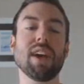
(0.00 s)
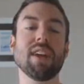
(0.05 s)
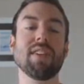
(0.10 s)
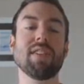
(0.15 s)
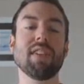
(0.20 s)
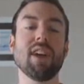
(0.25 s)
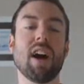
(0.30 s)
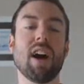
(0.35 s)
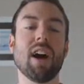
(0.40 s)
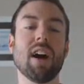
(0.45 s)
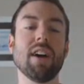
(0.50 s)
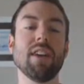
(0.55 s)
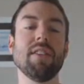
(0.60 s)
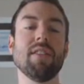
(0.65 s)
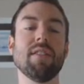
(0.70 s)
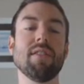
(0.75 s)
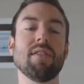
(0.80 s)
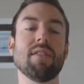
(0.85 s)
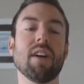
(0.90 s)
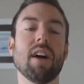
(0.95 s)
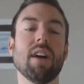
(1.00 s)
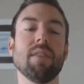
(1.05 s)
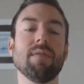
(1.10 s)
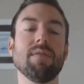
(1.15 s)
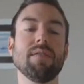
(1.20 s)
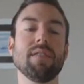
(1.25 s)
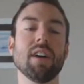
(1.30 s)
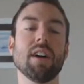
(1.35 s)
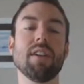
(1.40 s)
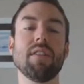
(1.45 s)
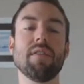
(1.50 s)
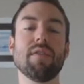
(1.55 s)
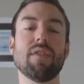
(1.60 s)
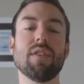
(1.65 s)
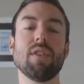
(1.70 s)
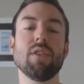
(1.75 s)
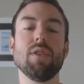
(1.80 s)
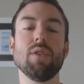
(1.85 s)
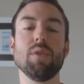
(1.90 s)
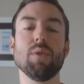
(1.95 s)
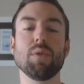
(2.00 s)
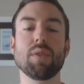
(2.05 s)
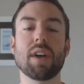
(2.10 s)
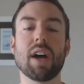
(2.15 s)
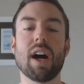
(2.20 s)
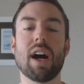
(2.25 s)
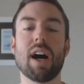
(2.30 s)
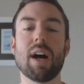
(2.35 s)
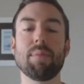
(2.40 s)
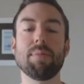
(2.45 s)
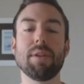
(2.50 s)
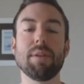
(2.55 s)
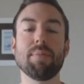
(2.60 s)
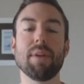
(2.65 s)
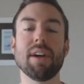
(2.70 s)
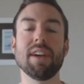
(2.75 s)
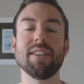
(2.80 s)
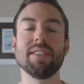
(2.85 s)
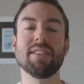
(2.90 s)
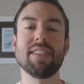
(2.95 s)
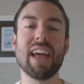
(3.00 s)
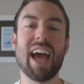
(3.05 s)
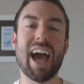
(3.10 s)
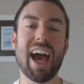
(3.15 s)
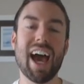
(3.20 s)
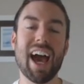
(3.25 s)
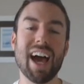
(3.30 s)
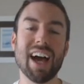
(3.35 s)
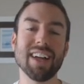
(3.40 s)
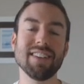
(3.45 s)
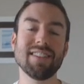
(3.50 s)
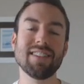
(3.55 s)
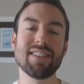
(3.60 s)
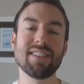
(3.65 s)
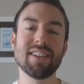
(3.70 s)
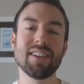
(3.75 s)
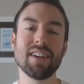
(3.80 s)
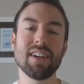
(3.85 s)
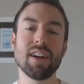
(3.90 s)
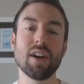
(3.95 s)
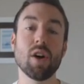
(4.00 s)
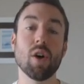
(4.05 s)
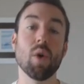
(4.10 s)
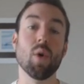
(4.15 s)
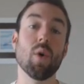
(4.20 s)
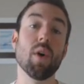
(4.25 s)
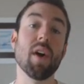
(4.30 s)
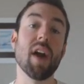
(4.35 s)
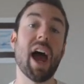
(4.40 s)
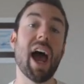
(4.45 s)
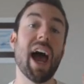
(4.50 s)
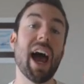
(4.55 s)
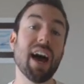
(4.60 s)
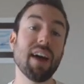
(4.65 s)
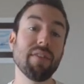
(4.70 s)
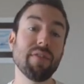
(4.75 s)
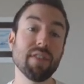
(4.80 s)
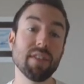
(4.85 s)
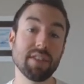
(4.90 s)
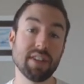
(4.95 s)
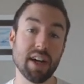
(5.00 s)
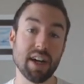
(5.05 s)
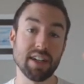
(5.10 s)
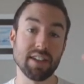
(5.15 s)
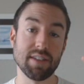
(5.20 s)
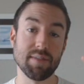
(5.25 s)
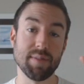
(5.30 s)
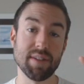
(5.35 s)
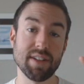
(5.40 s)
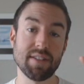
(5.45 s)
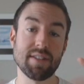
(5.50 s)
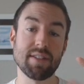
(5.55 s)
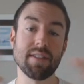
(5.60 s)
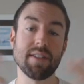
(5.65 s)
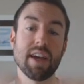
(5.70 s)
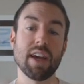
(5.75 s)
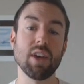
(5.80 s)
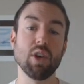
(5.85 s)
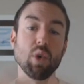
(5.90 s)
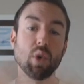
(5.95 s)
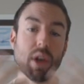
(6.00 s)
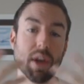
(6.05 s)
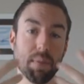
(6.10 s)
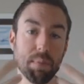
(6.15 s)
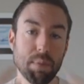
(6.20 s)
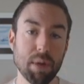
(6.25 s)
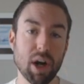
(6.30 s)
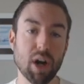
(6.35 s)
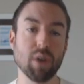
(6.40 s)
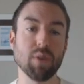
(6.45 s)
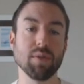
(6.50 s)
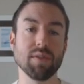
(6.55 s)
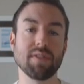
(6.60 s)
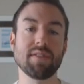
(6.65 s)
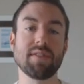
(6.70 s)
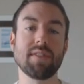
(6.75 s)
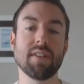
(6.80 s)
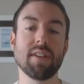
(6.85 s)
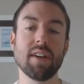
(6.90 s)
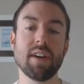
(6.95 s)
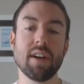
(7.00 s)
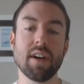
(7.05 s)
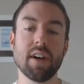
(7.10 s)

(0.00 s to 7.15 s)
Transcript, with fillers: get tons of done for you copy paste ads or advertisements that you can post.